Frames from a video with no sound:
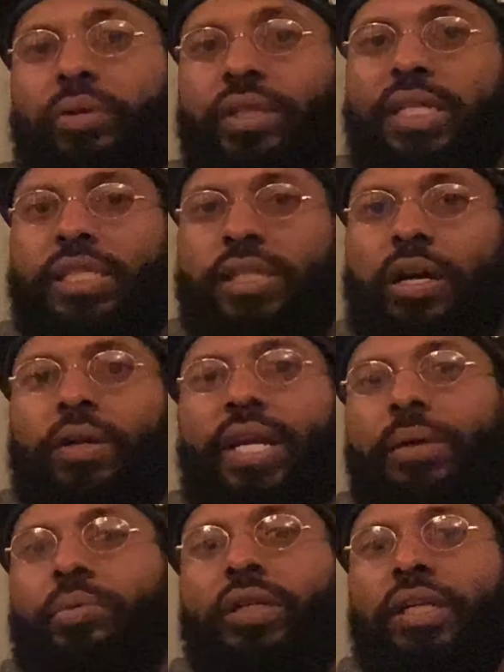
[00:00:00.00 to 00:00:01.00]
policing our
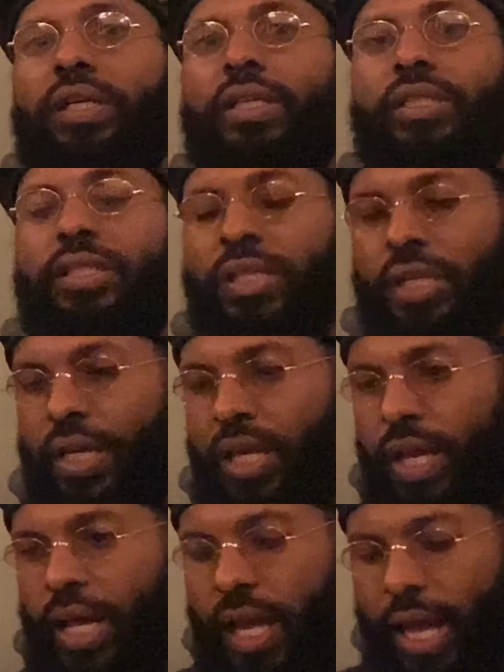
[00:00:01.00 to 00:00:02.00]
neighborhoods
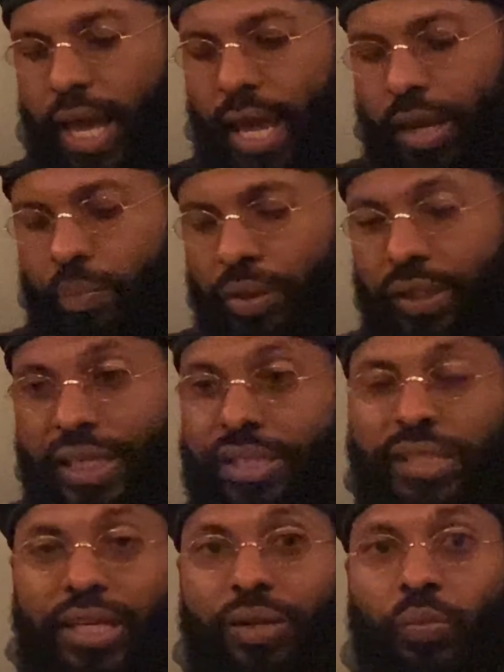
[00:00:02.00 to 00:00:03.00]
and
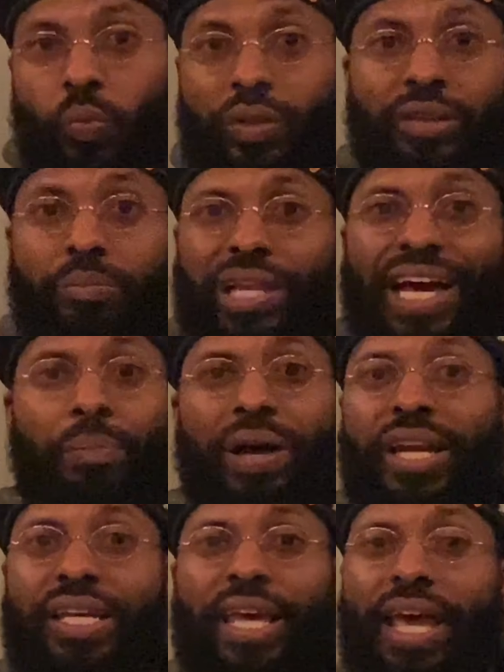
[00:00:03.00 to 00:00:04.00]
policing what the black
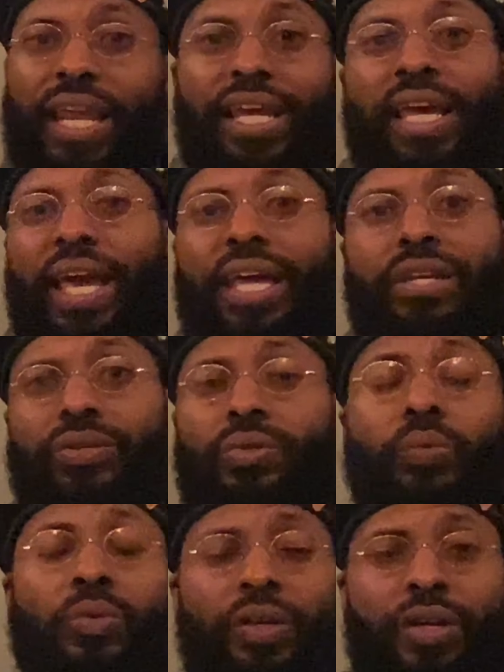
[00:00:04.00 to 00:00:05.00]
body can and can't do.
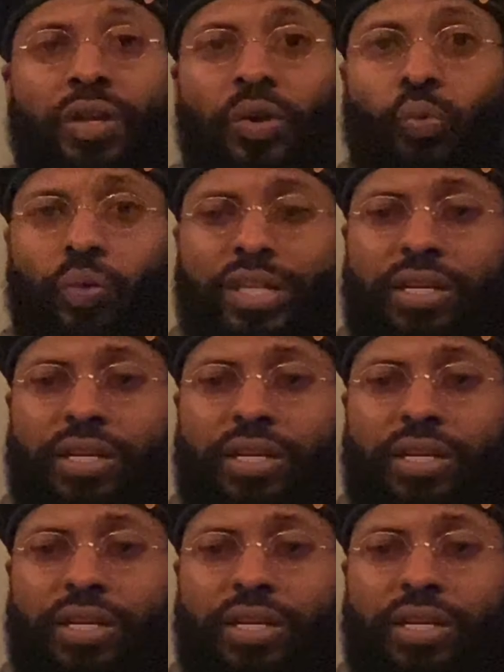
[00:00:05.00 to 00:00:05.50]
We